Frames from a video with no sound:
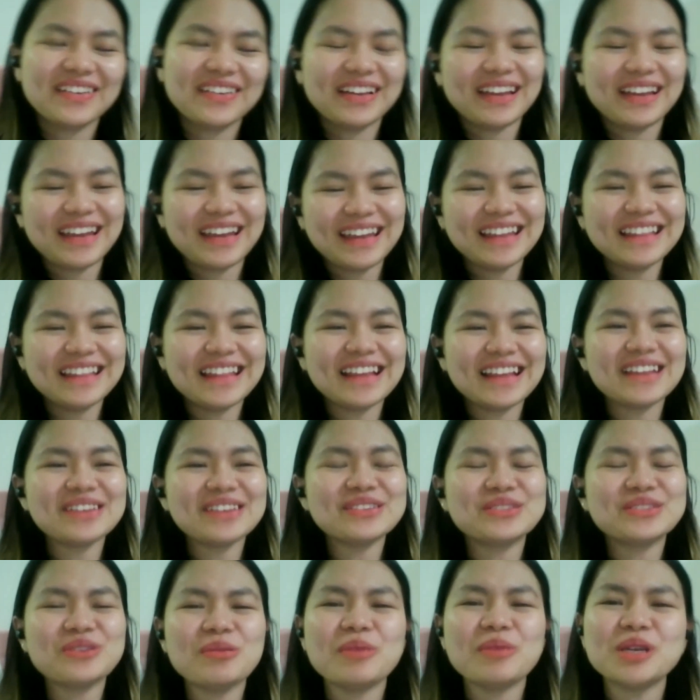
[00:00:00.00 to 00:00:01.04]
Okay, thank you
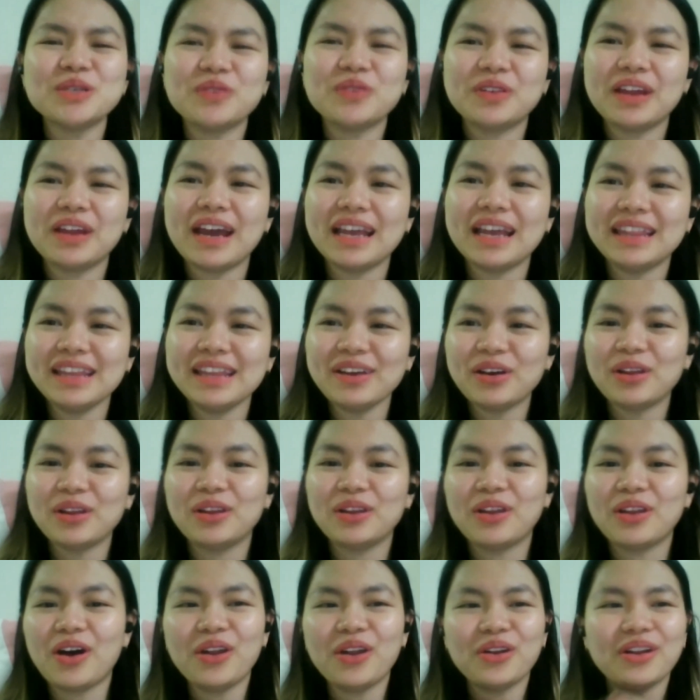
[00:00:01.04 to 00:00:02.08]
so much for that. I think a
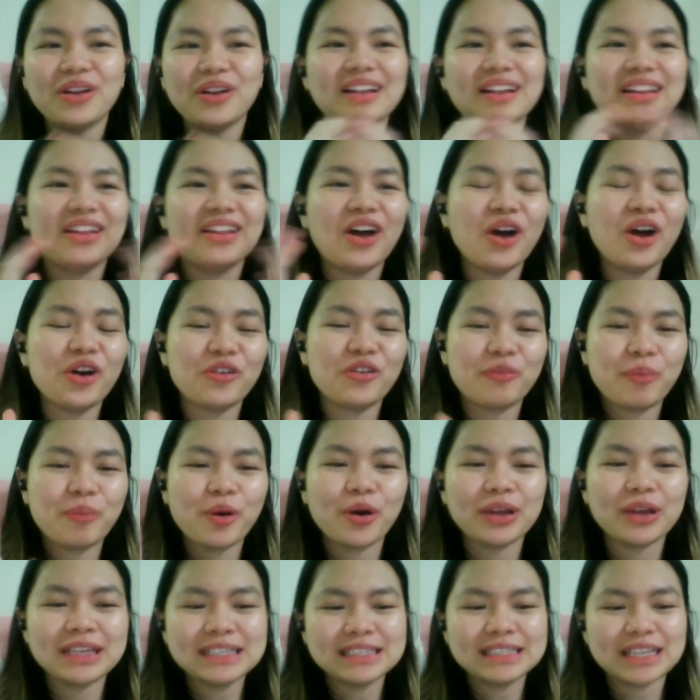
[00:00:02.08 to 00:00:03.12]
lot of
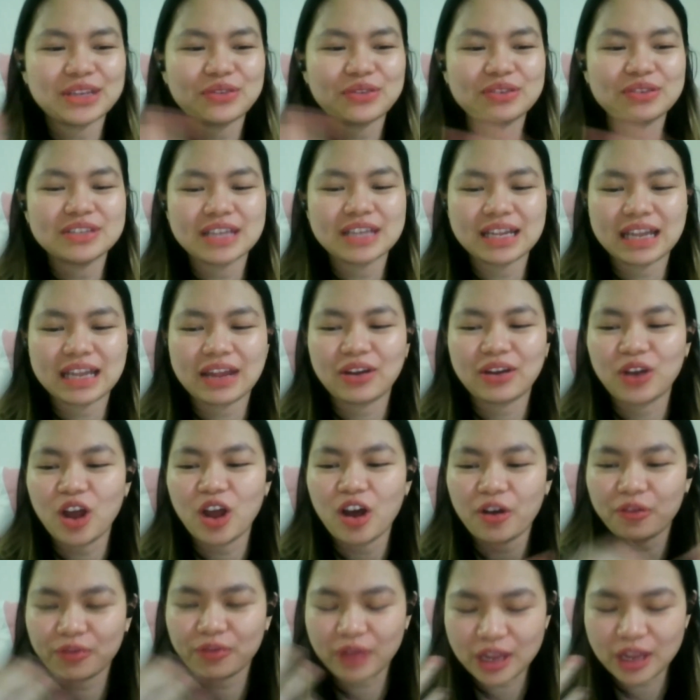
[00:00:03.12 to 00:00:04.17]
points that you said that a lot
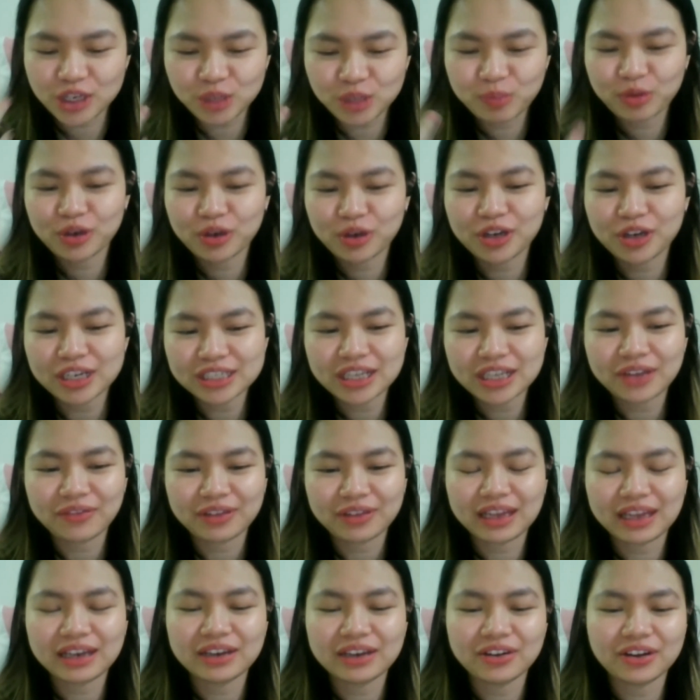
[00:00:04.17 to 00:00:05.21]
of entrepreneurs can
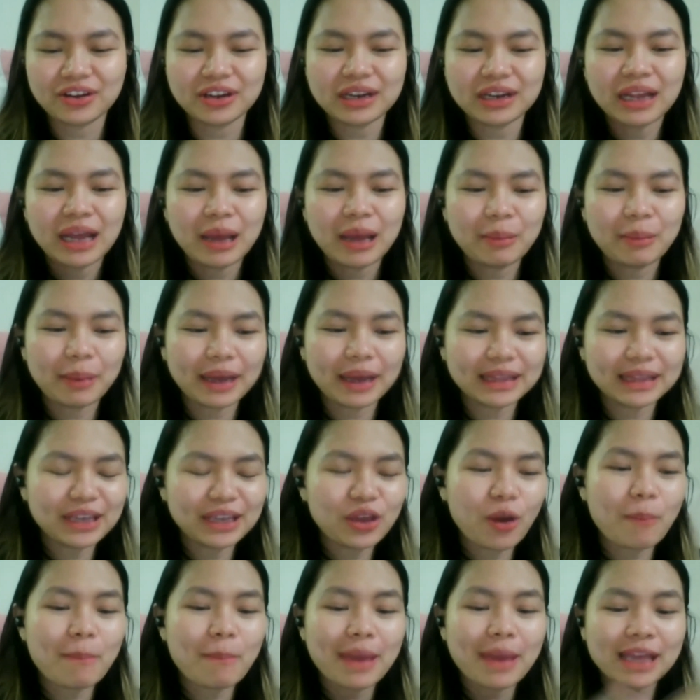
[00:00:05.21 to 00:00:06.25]
really learn. But I think
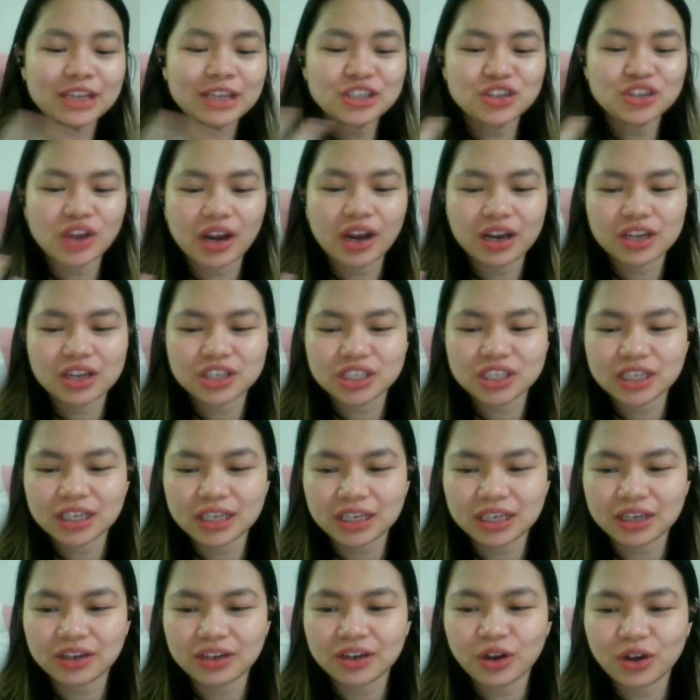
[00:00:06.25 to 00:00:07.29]
your main strategy
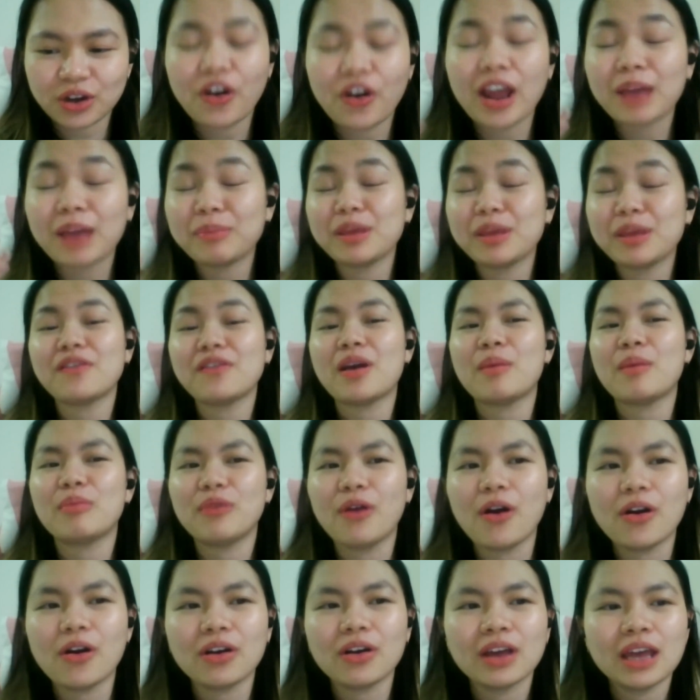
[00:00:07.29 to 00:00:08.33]
here, correct me if I'm
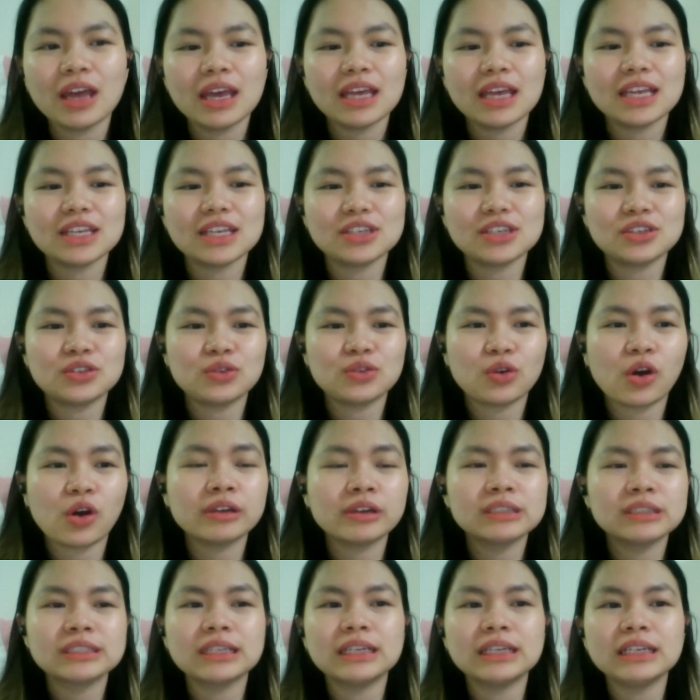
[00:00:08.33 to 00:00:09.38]
wrong, is to
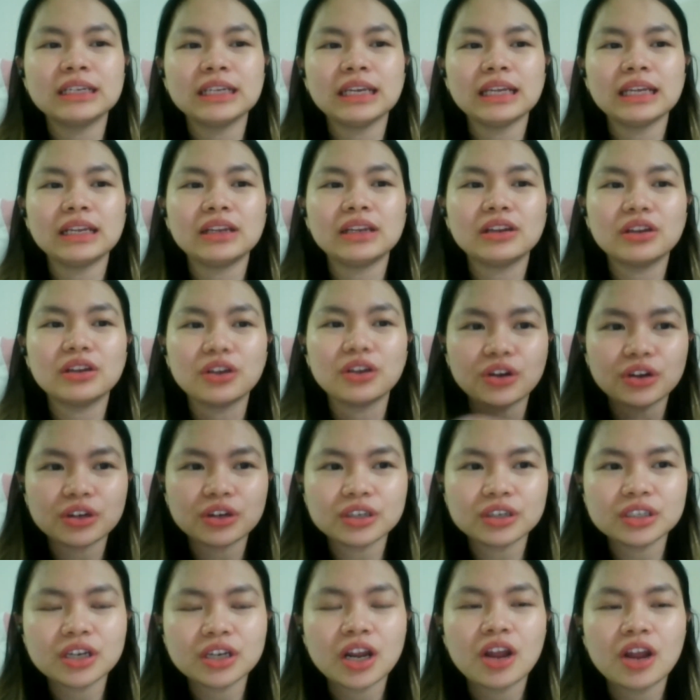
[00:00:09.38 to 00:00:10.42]
constantly
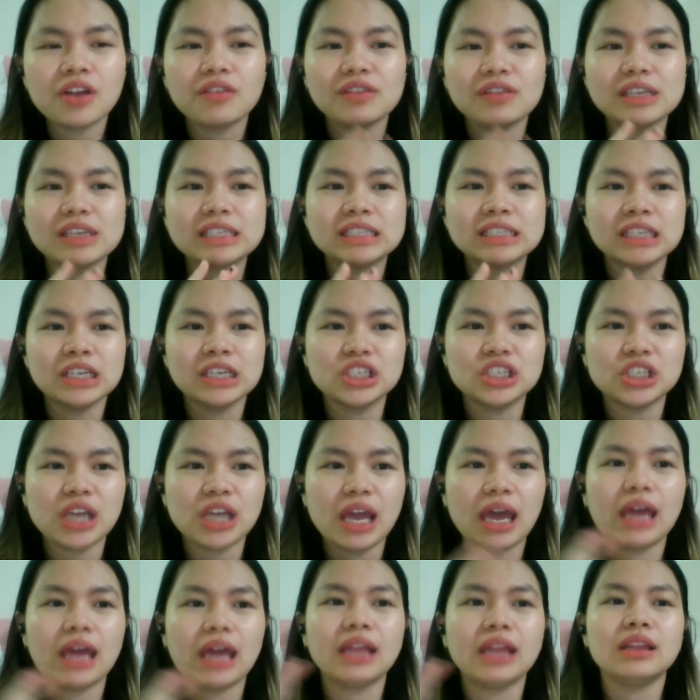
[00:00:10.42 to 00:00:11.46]
learn, research,
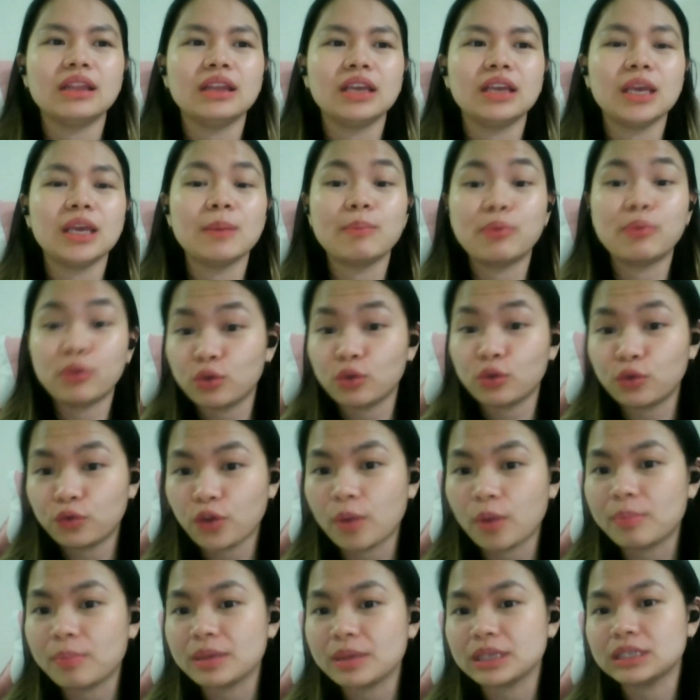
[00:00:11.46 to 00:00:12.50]
and improve
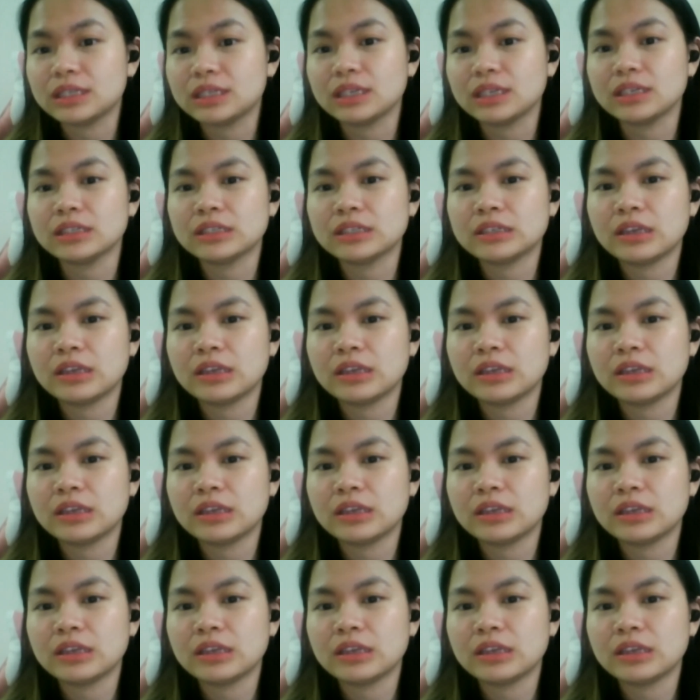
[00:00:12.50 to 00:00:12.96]
your business.